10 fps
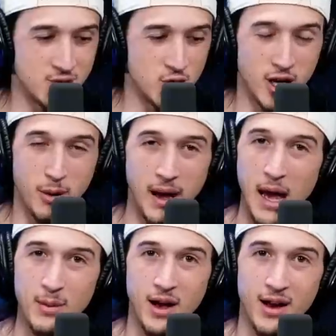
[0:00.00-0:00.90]
Jacob,
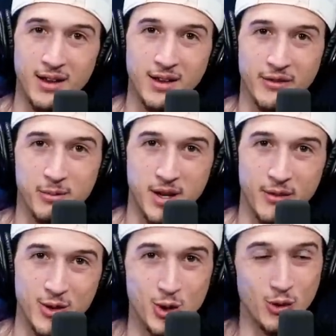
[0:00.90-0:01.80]
happy Hanukkah from
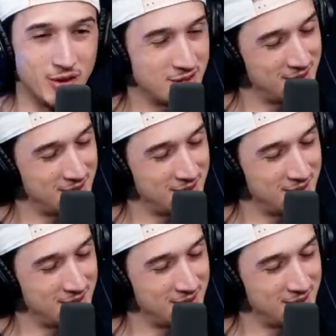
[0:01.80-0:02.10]
Kevin Euclid.